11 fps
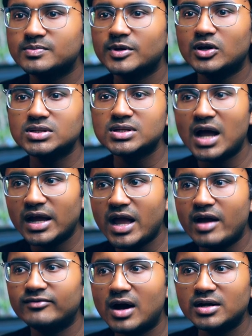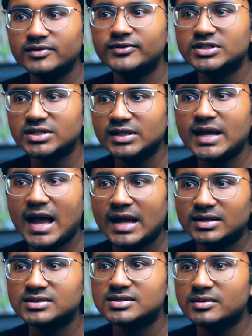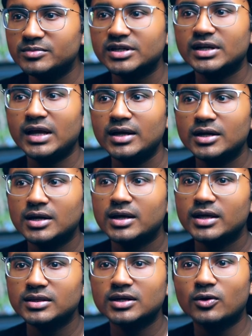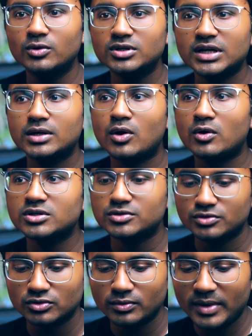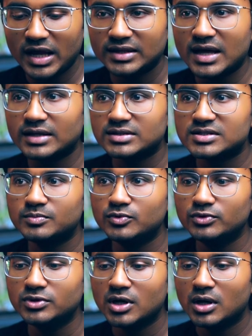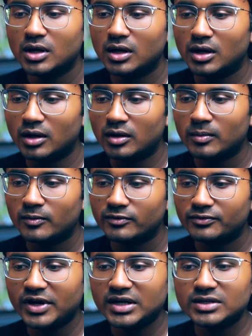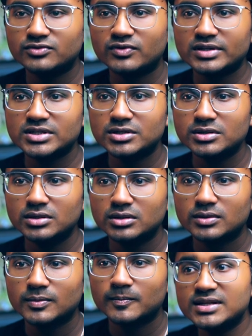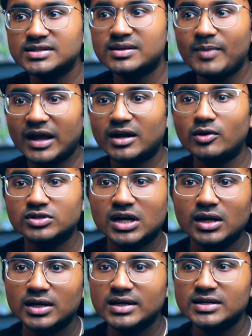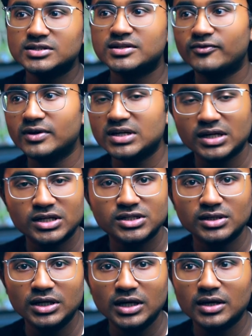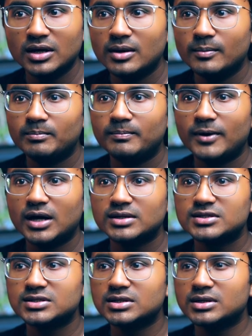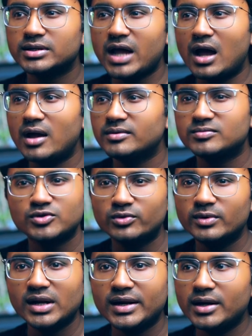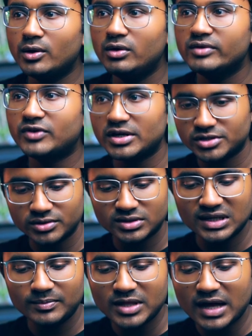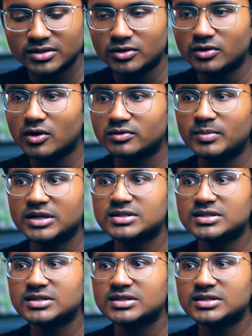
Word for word: It is because I have artificially added some delay in the code in order to make that smooth uh, faded transition, since the background color is different initially. But uh, yeah, I don't really know if I should keep that or not.